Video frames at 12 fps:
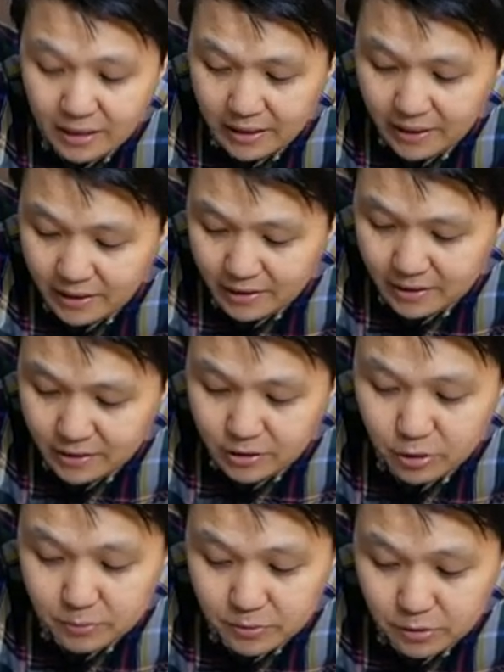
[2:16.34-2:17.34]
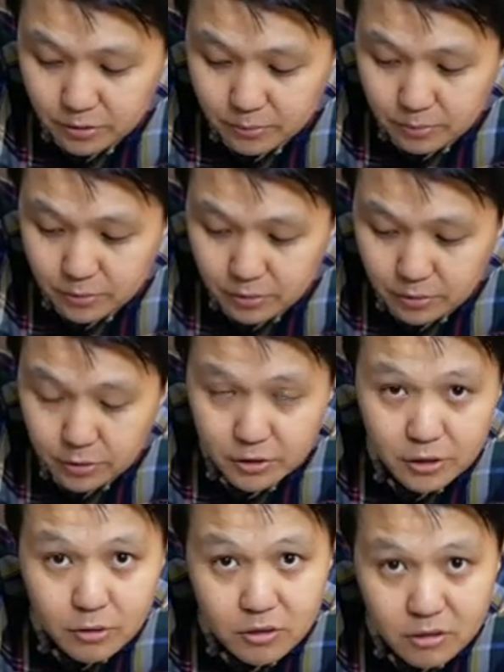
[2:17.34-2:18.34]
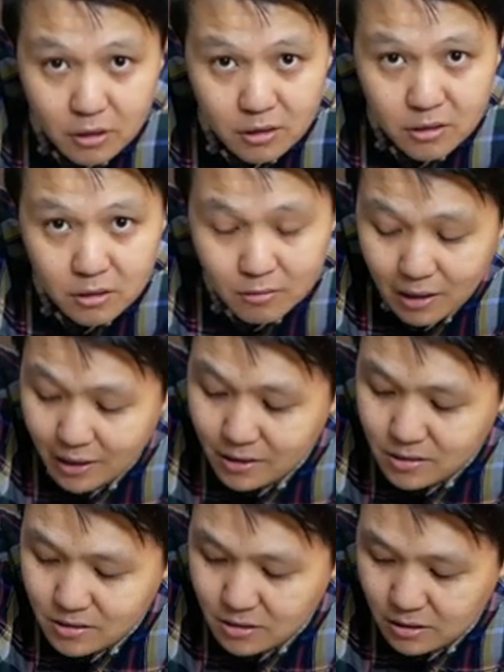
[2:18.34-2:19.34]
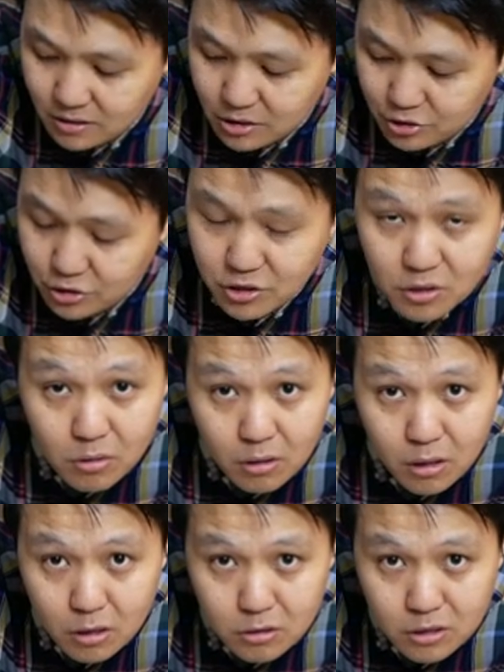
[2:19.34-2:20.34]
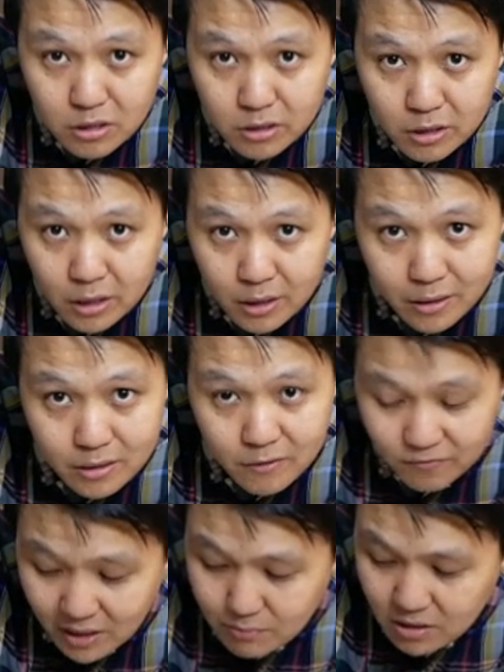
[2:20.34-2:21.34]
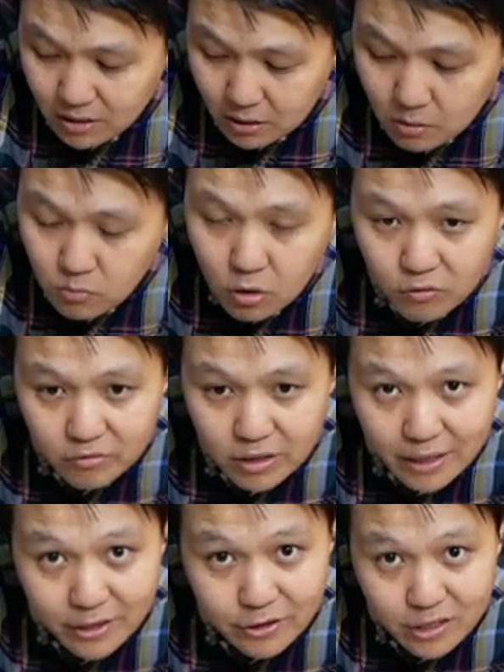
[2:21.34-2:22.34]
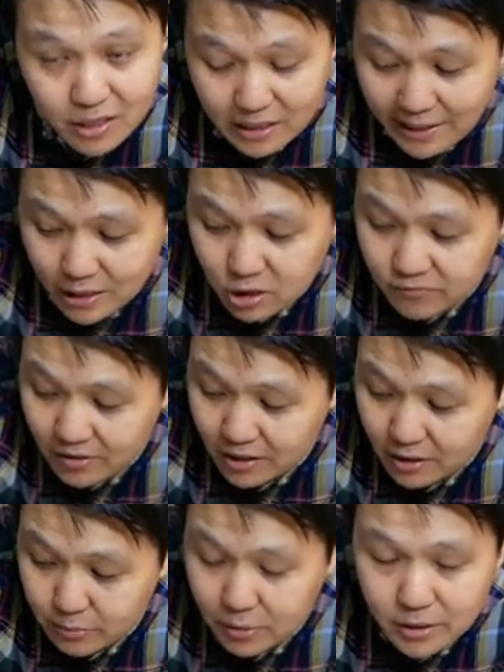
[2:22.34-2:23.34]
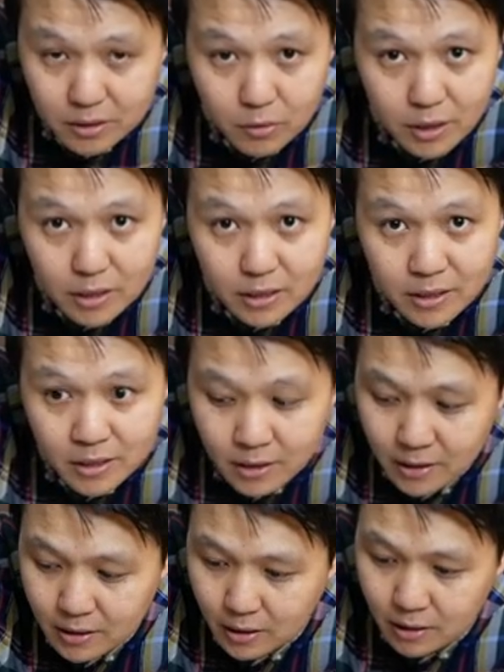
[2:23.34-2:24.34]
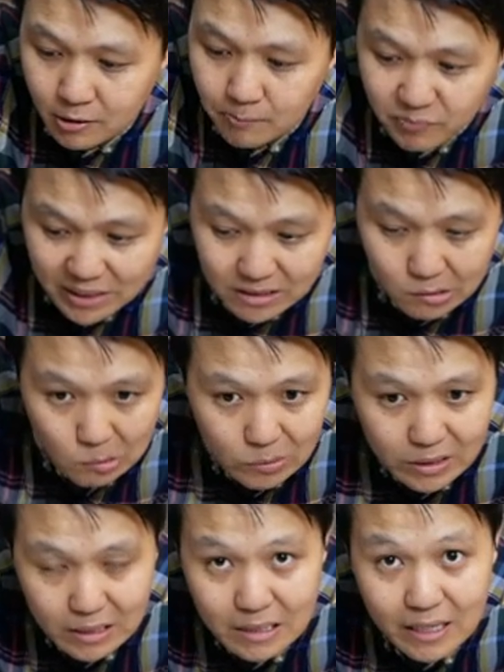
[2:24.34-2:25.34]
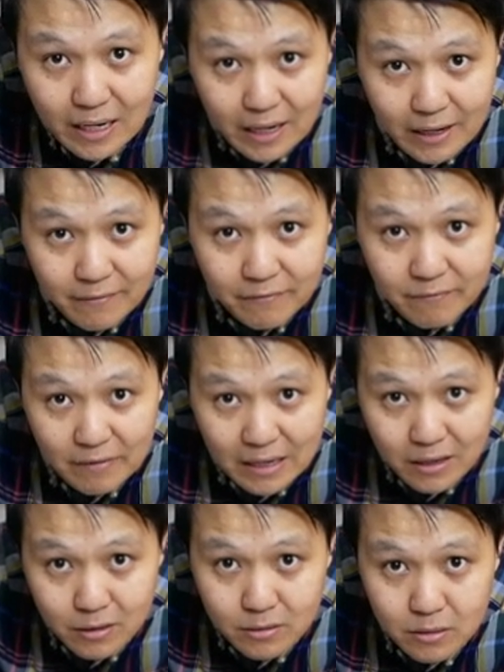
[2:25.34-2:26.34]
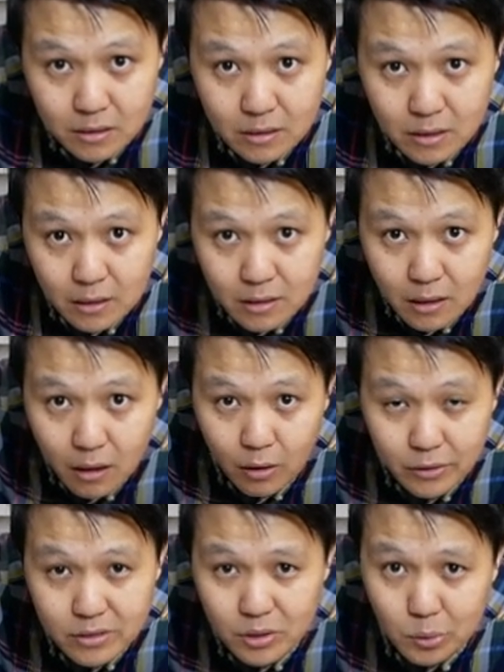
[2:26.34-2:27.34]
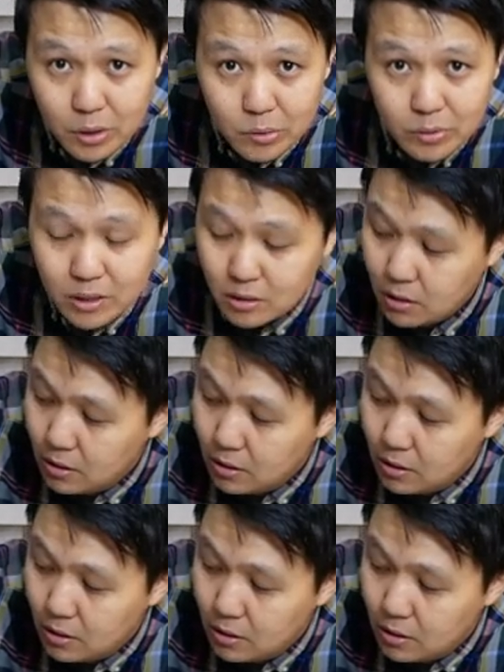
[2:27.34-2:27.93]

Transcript: and your dough starts to rise, since you're so close, the flame's gonna come over and you're gonna catch fire pretty quickly. That's the only thing that I found hard to work with